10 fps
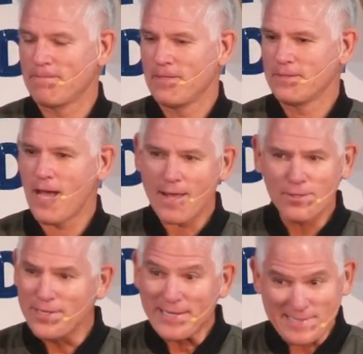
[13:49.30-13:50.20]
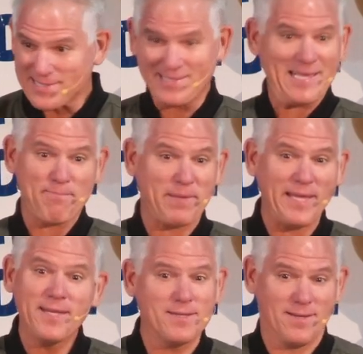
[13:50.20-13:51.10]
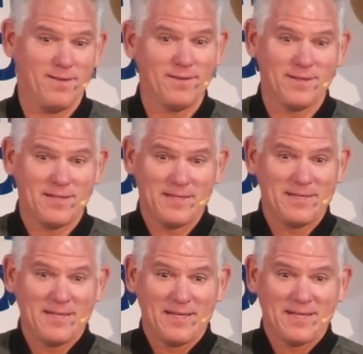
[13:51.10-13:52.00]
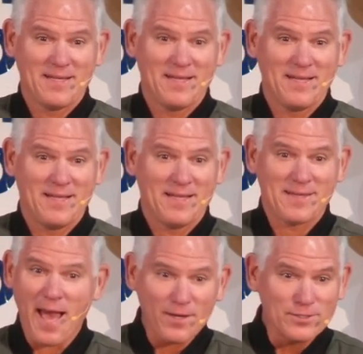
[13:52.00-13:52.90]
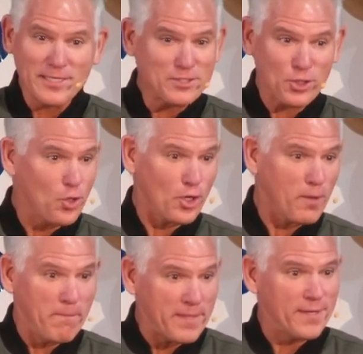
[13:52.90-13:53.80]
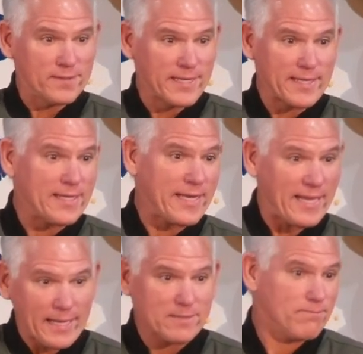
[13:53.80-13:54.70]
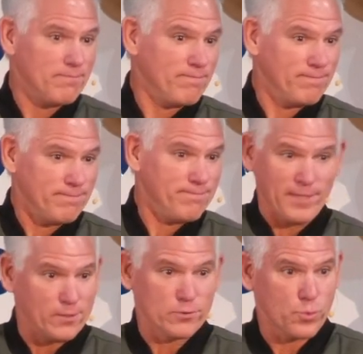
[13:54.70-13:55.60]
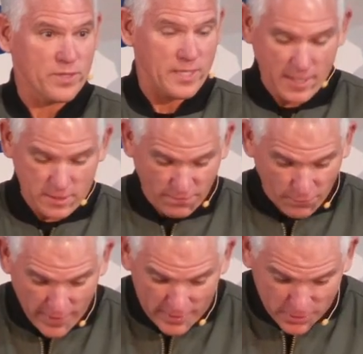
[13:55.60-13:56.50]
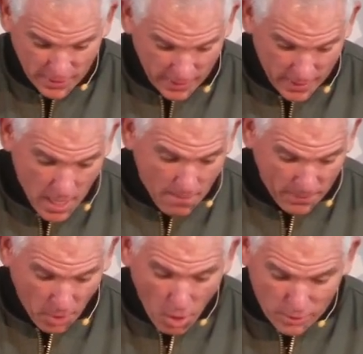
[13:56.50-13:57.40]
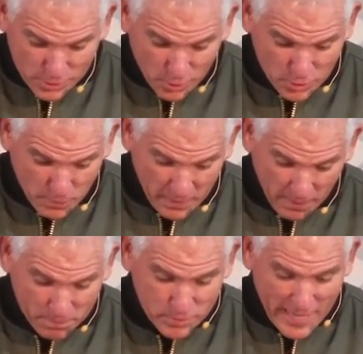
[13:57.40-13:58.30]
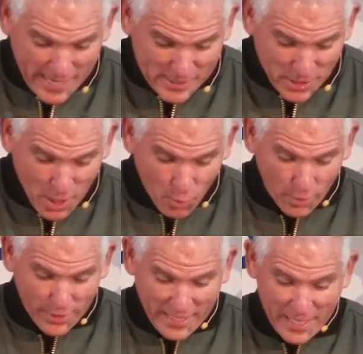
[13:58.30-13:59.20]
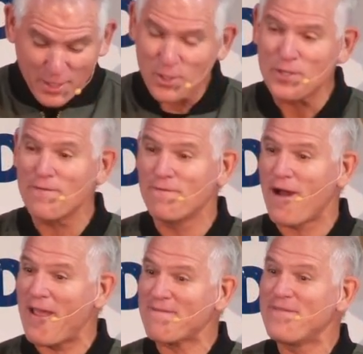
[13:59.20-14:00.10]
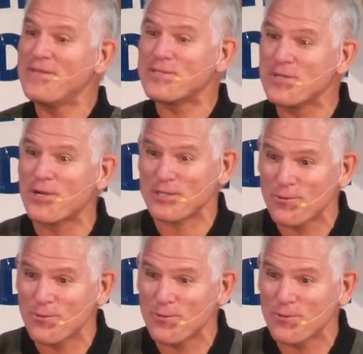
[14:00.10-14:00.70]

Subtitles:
Not only to sleep in, not only to cook a meal in and eat meals with his friends in, but also to be a place where he could invite visitors,